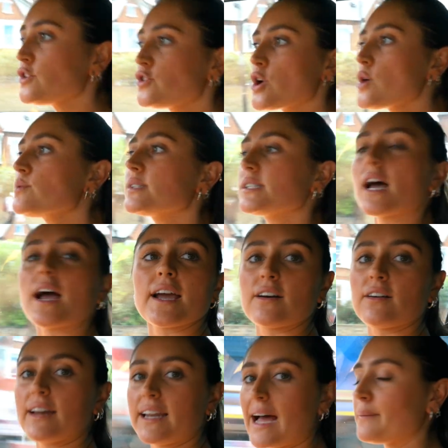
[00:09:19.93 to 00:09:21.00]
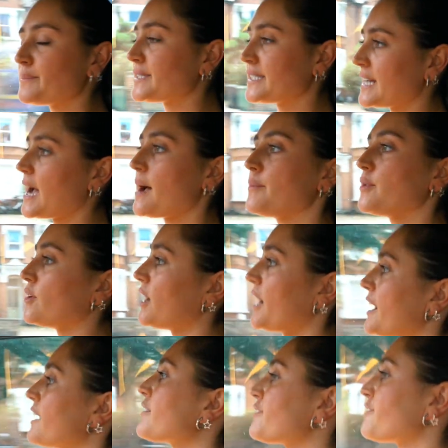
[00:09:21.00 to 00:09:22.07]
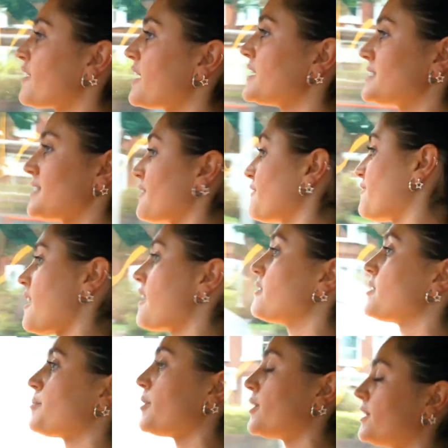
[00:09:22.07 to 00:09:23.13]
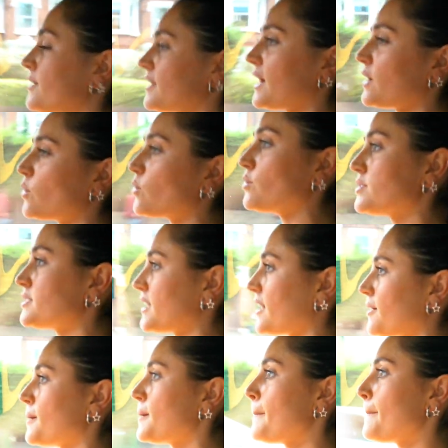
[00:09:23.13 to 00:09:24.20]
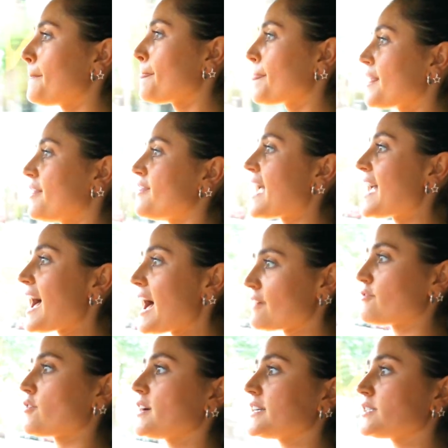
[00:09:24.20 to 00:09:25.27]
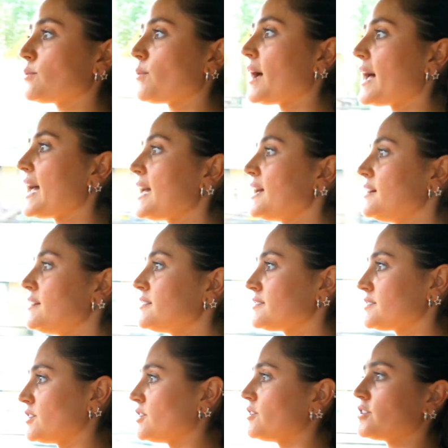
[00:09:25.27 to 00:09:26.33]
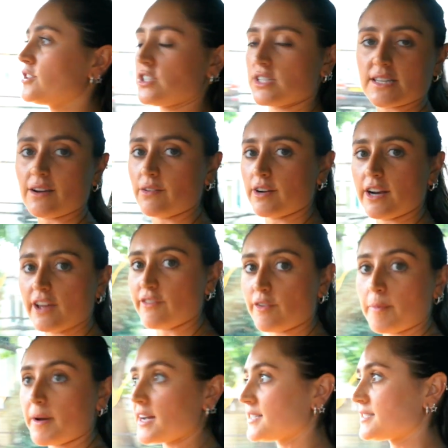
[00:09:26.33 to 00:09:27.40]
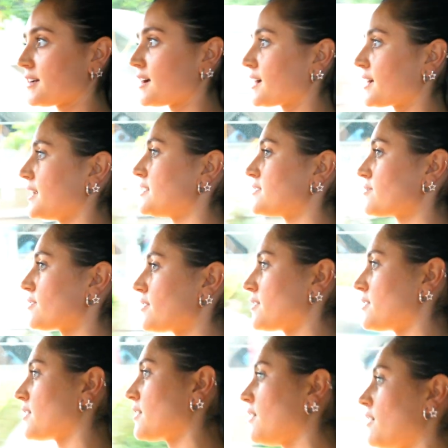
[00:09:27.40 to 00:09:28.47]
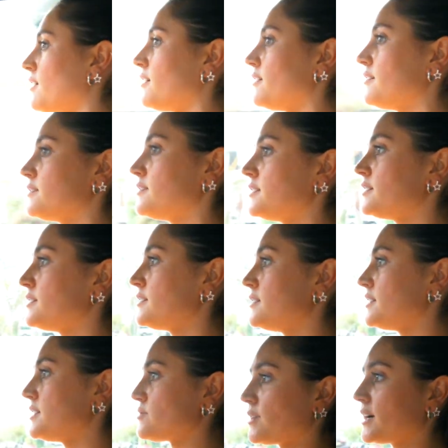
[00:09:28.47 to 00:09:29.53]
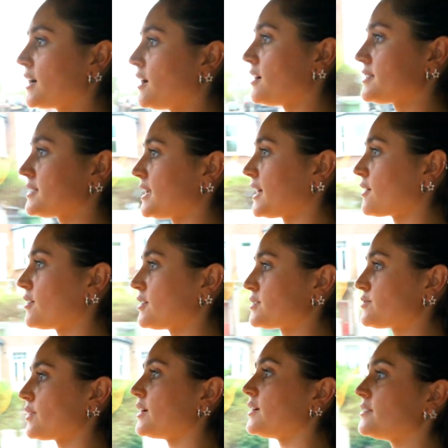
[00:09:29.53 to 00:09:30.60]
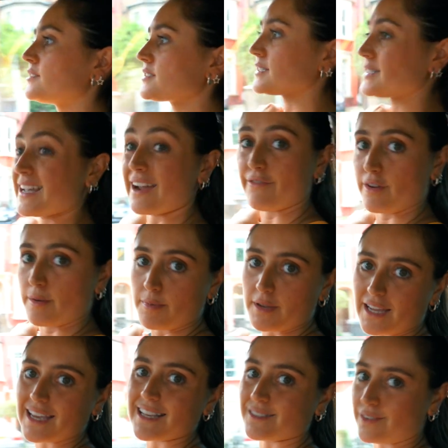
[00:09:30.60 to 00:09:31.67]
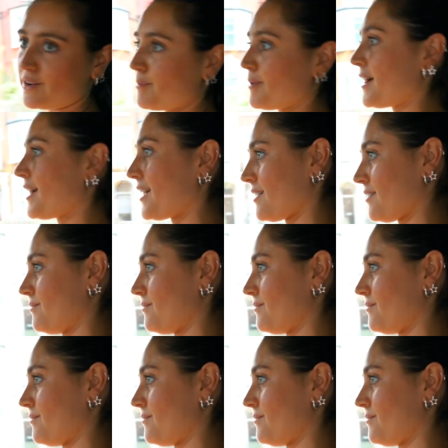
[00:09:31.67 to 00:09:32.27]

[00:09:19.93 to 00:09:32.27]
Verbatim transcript: don't cycle in Amsterdam, you're like, it's like frowned upon, and also they have right of way, so you can just get run over by a cyclist rather than a car. It's really hard to like crossroads because everybody is on a bike.